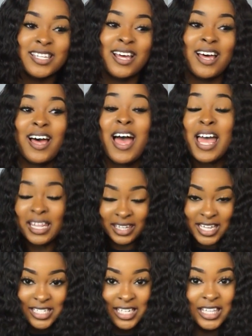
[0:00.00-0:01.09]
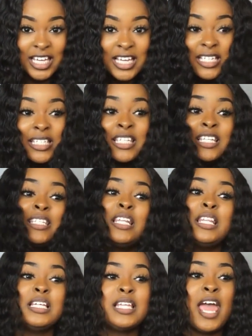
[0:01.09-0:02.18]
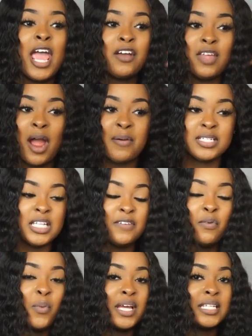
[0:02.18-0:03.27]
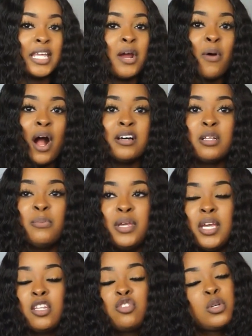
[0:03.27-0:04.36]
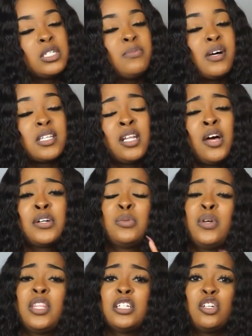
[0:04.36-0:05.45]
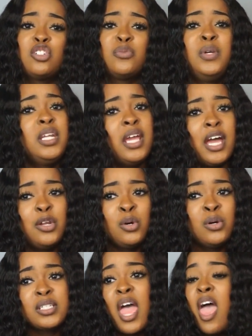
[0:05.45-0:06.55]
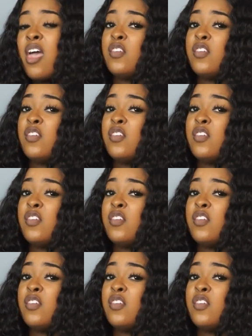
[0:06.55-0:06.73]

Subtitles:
The link to this hair that I received from Wiggins Hair will also be in the description box, along with their social media handles,